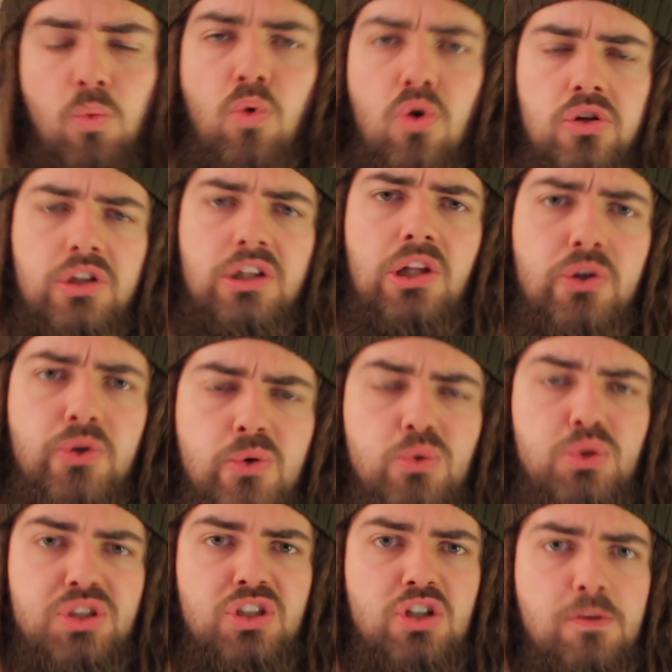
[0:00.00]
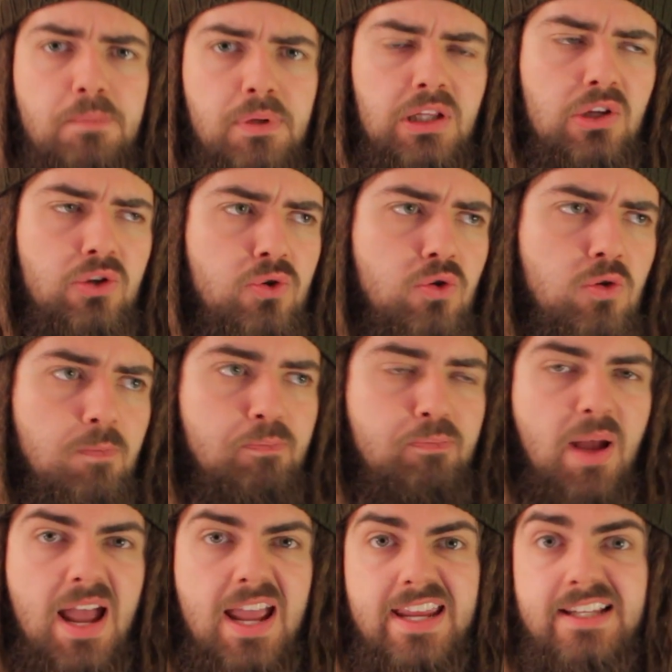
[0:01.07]
Wood glue, super glue,
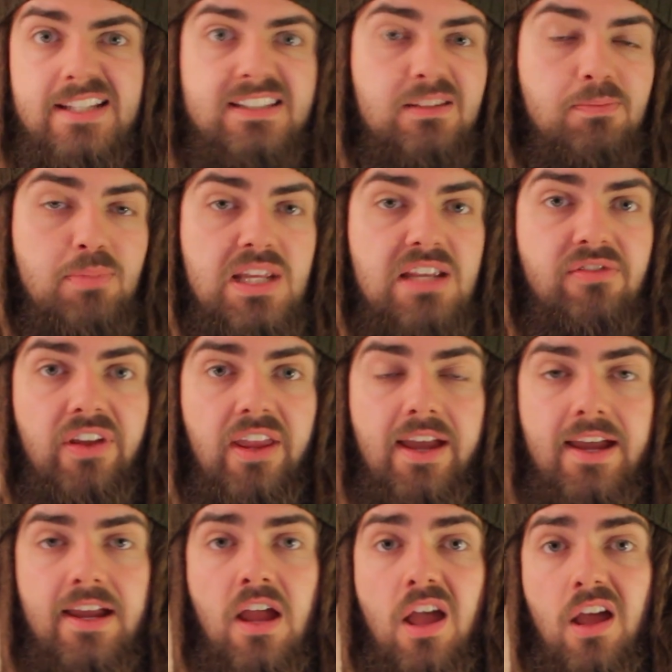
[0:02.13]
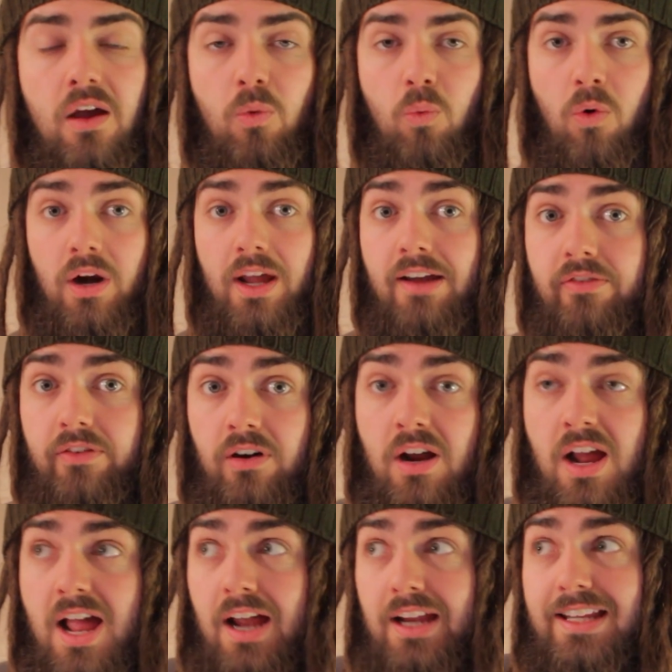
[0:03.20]
paste, PVA, whatever.